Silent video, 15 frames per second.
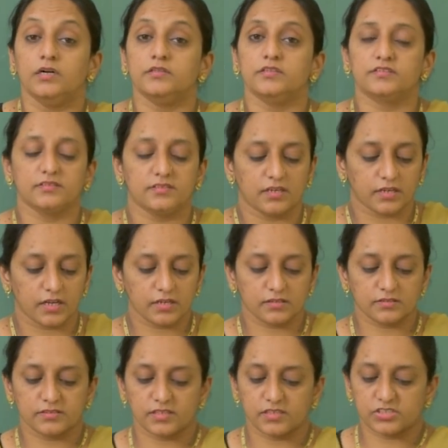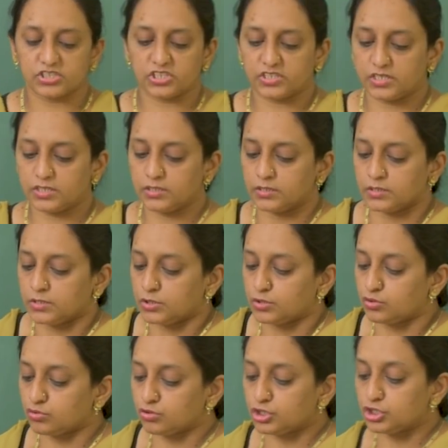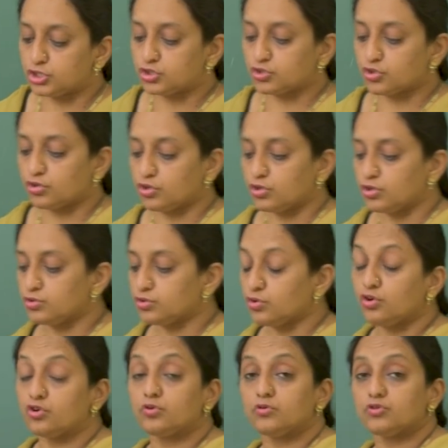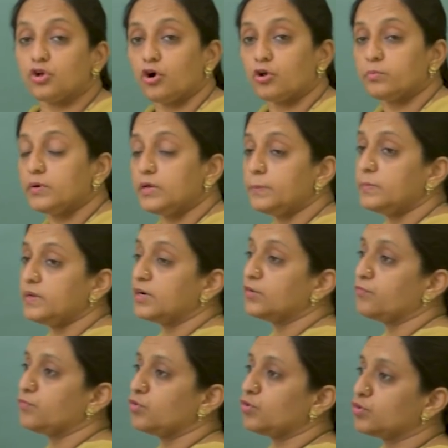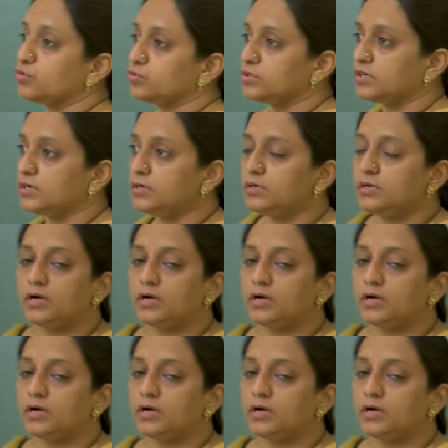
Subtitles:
This is again a surgery to restore more normal blood flow to the